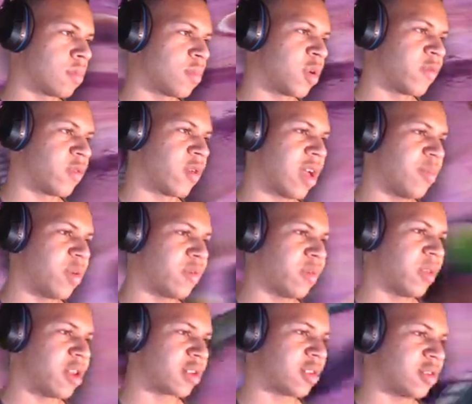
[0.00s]
I purple
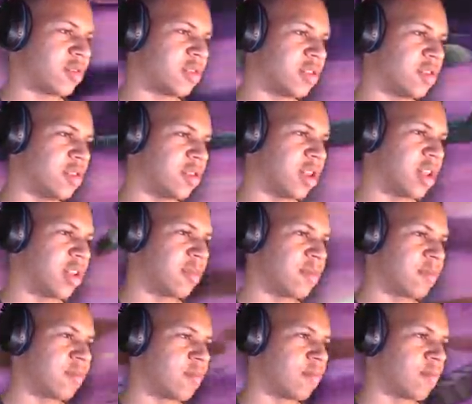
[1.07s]
block those, you know that.
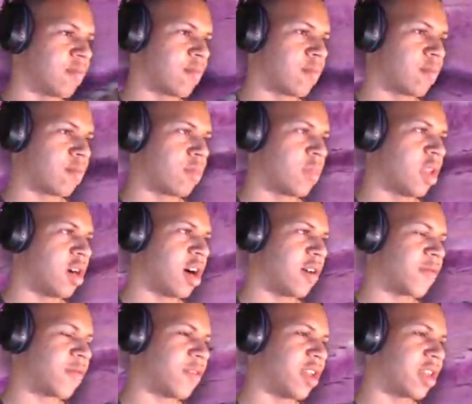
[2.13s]
Ah, oh,
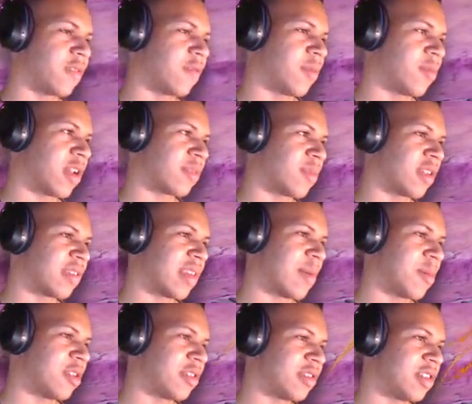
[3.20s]
freak. If he breaks my
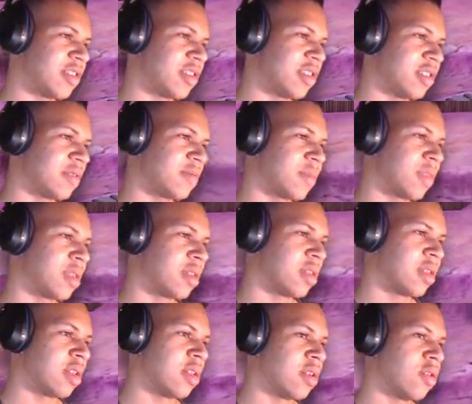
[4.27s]
stamina, it's
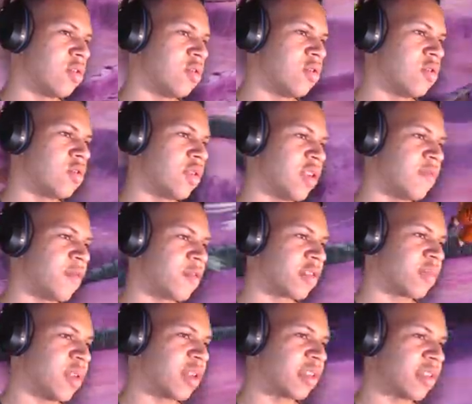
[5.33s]
GG. Ooh, he
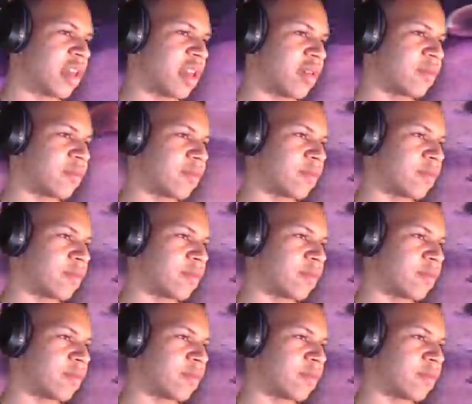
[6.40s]
forced me to snap.